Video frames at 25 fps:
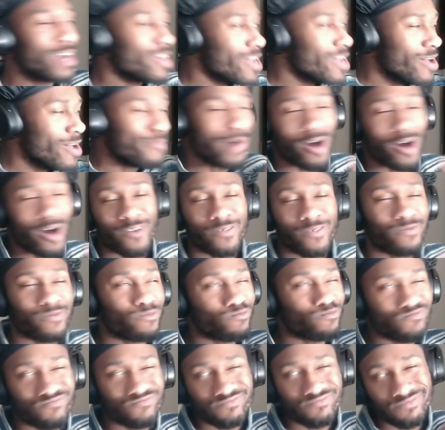about
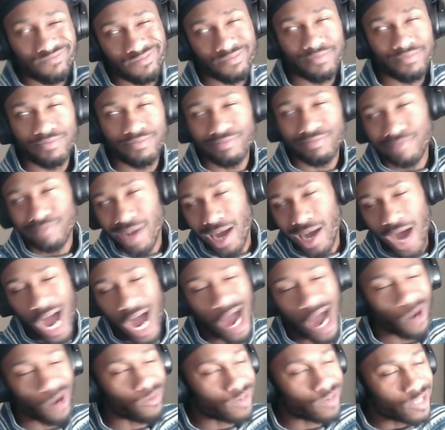mm, about an
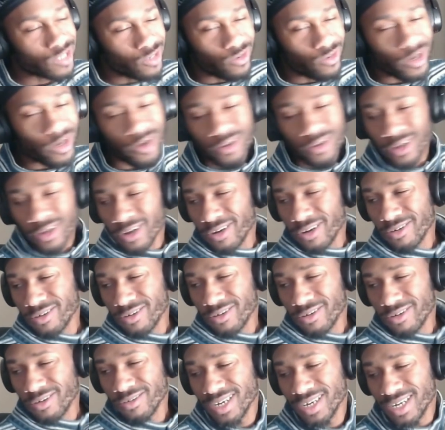hour or two
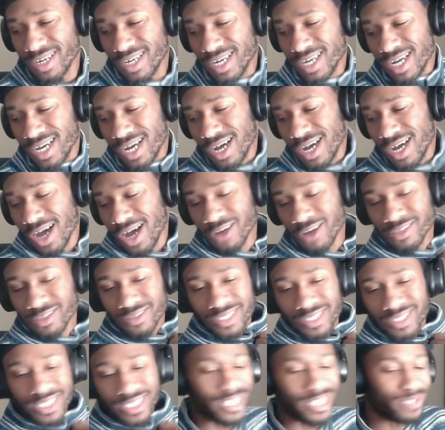ago, I was
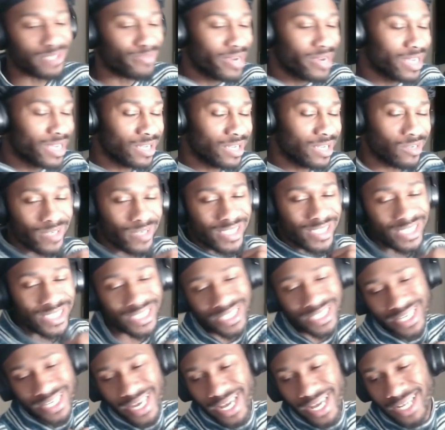on station playing a little bit
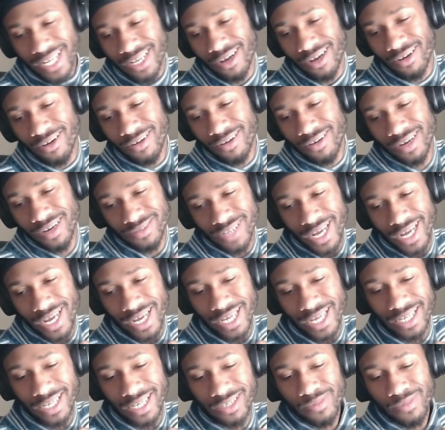GTA though. I'm trying to
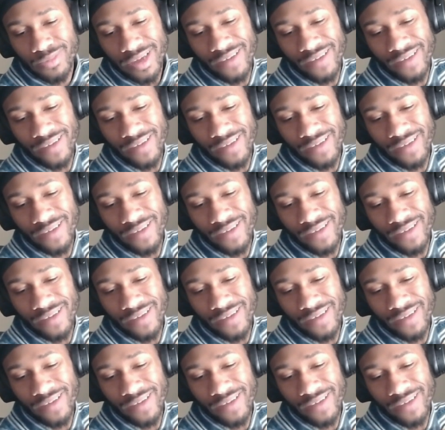get a little bit of